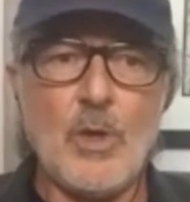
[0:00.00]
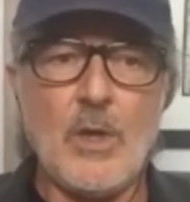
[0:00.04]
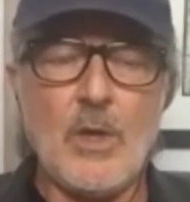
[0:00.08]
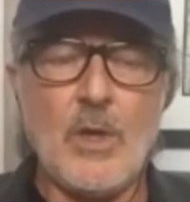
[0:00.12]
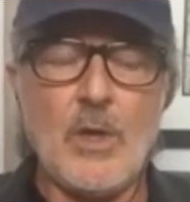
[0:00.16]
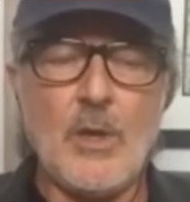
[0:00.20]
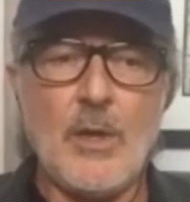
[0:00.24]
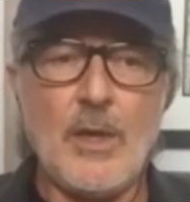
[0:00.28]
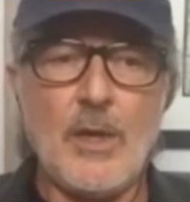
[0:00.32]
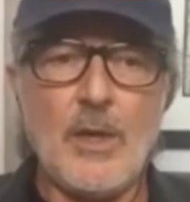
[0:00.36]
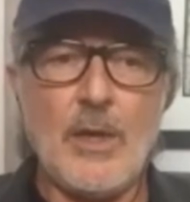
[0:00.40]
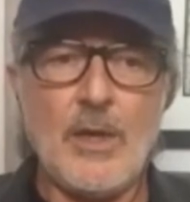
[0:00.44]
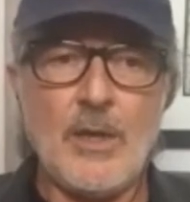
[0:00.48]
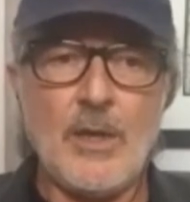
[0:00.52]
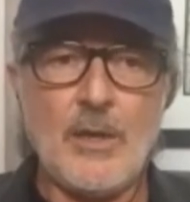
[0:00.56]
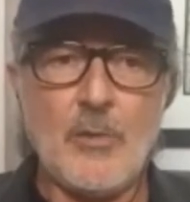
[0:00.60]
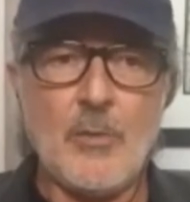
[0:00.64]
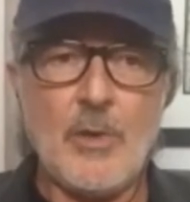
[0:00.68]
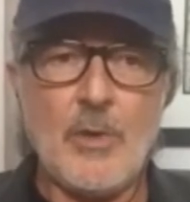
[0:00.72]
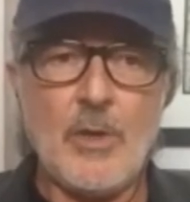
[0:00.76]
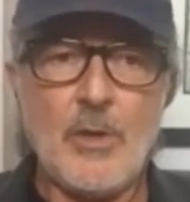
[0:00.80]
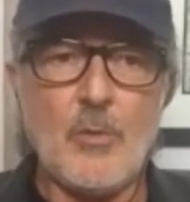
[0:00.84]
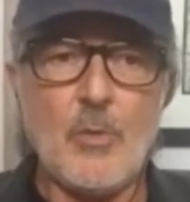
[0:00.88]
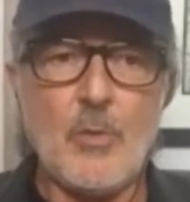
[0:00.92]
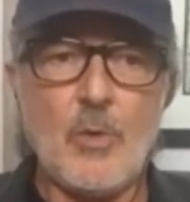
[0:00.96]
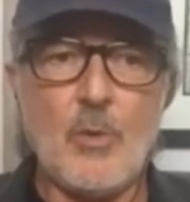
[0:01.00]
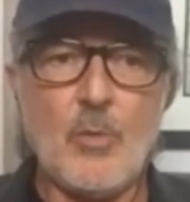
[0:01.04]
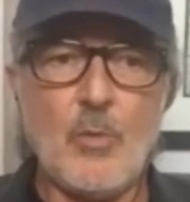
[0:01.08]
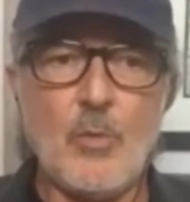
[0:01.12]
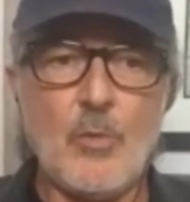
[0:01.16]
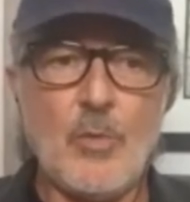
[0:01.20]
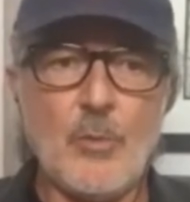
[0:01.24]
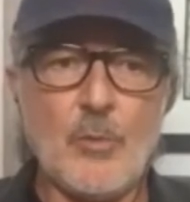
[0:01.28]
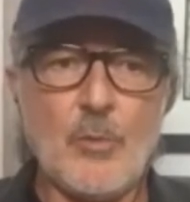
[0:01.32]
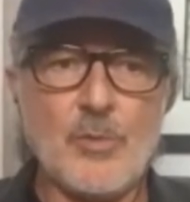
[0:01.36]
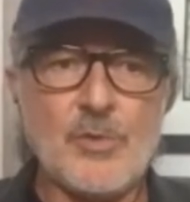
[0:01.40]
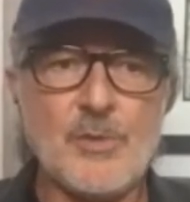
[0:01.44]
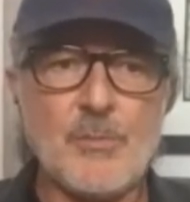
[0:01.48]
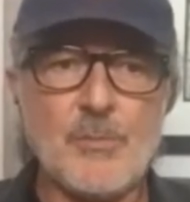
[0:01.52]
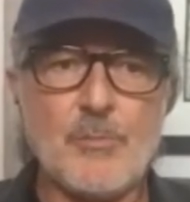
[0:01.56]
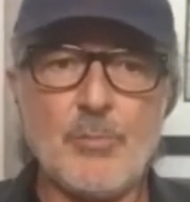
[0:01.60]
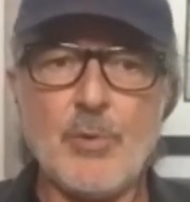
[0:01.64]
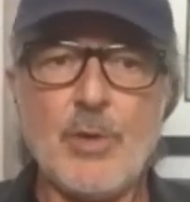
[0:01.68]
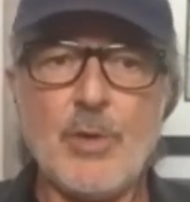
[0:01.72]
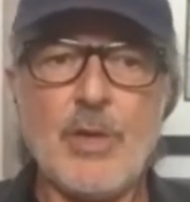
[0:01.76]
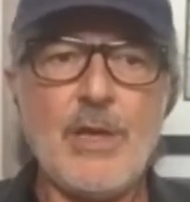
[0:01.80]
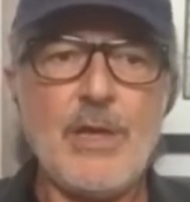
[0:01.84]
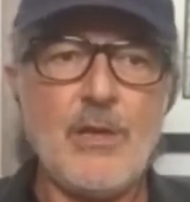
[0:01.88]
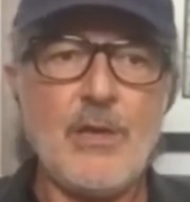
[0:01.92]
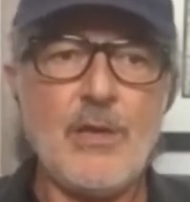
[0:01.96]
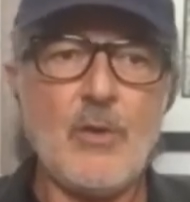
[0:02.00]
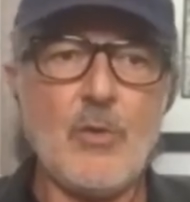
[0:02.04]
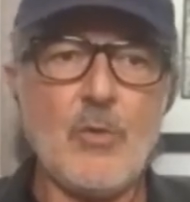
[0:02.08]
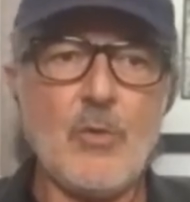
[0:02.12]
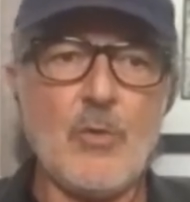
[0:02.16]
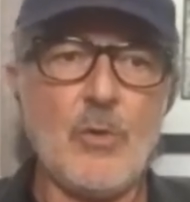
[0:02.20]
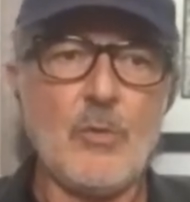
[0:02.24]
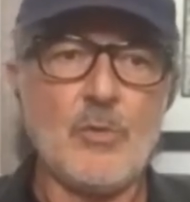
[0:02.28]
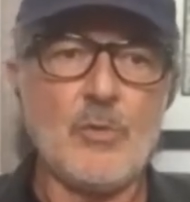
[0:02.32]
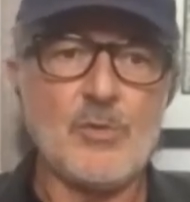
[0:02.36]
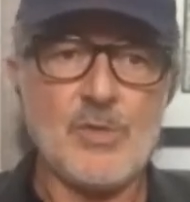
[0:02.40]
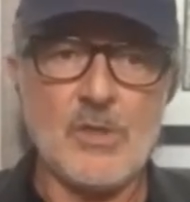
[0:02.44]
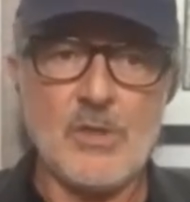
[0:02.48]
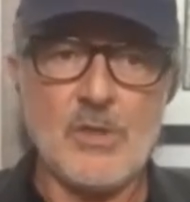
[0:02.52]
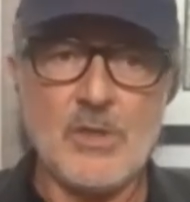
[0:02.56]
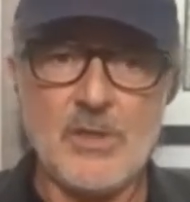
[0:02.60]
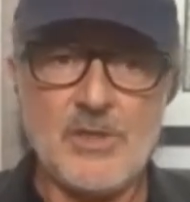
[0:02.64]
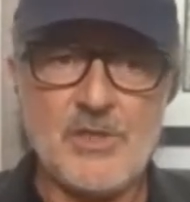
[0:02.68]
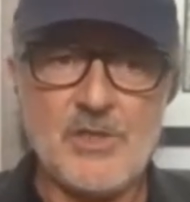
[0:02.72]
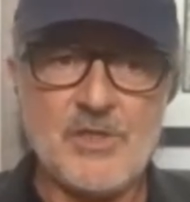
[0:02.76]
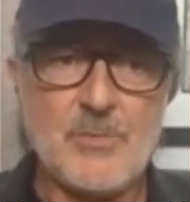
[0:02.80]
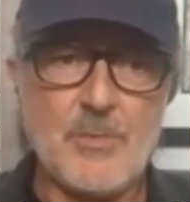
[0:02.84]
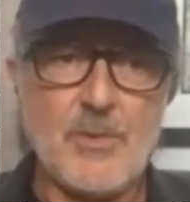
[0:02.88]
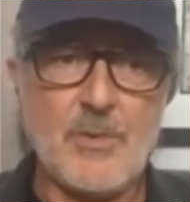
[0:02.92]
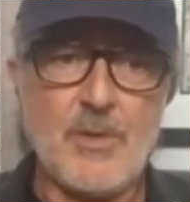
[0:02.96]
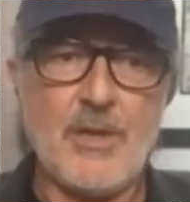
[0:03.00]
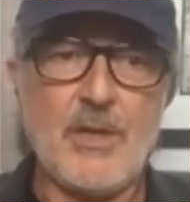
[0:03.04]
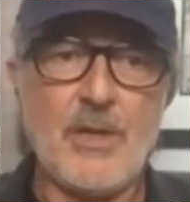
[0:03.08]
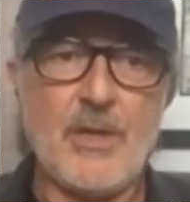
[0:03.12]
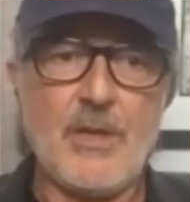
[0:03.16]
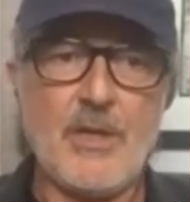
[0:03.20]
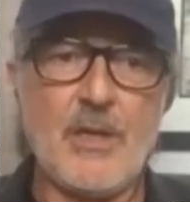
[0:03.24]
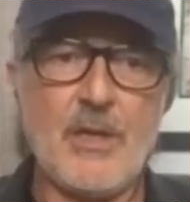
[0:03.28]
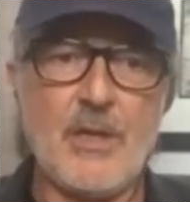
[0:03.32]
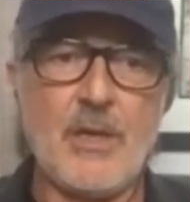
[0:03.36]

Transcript: uh, at any rate, there was a break or it was a lunch break.